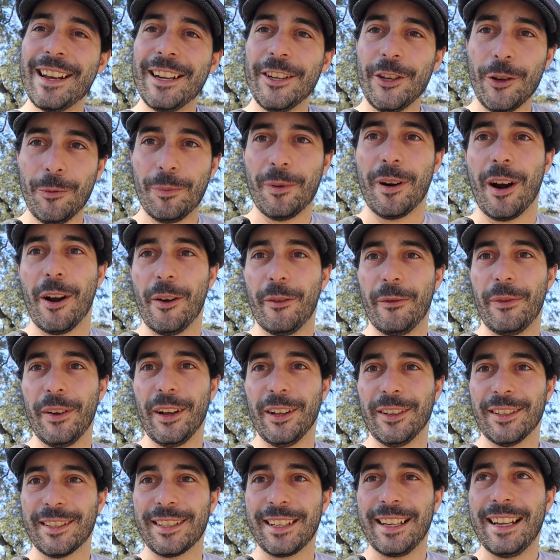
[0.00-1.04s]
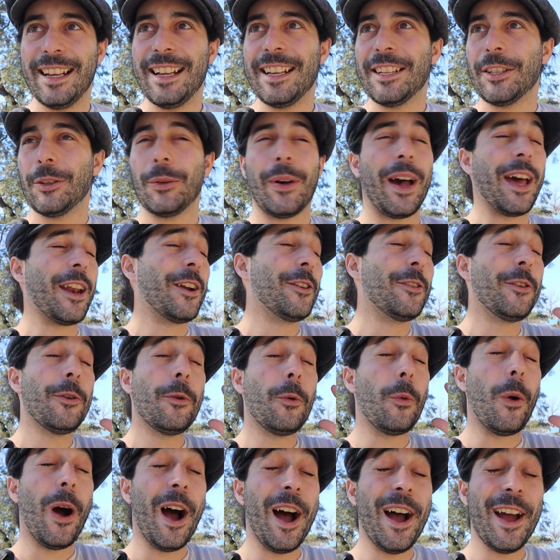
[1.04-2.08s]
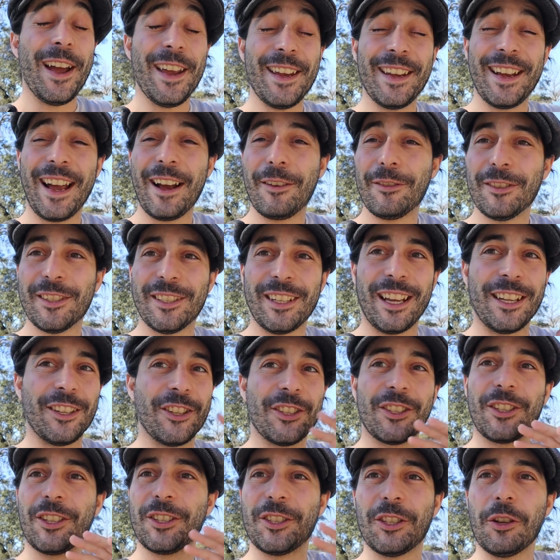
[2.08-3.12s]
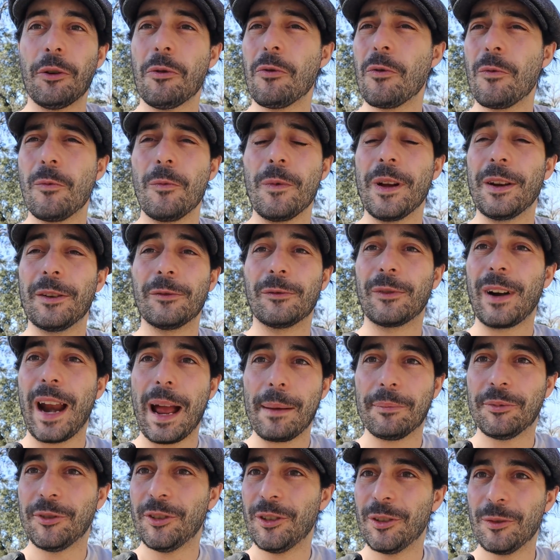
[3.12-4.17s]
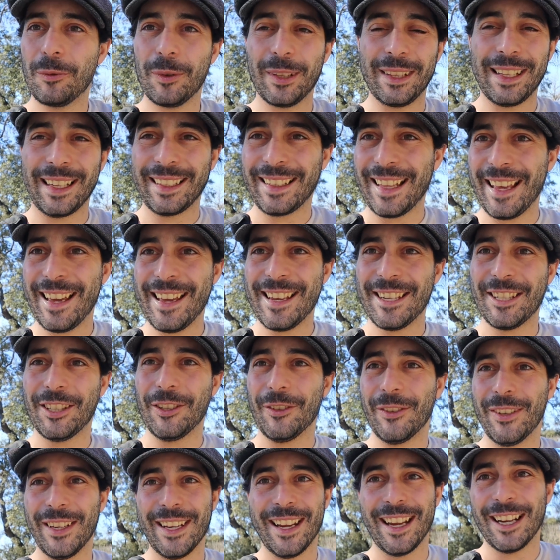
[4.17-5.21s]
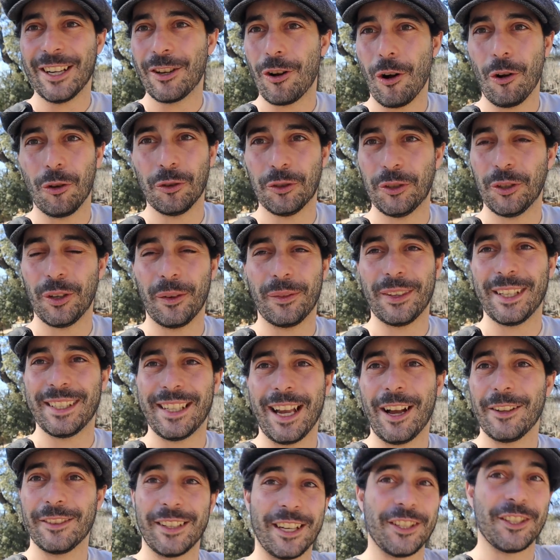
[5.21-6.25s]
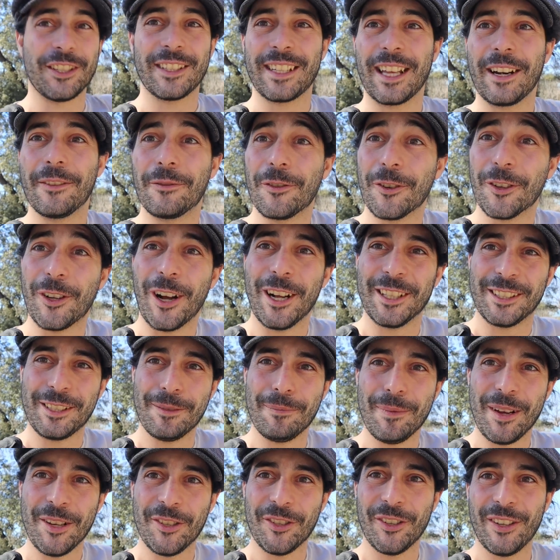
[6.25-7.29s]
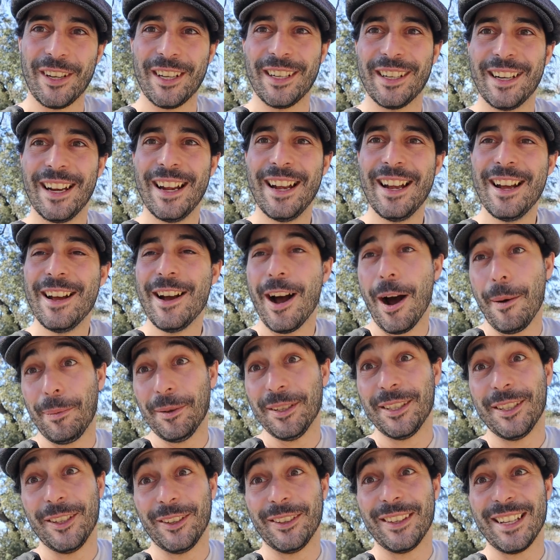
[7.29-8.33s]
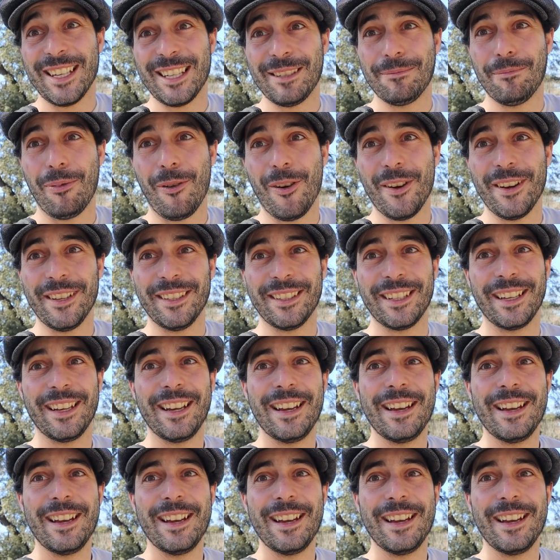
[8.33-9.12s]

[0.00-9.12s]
New Braunfels. So I don't know why I just got so enraptured with like the history and culture of the town that I just kind of forgot to mention it up until this point.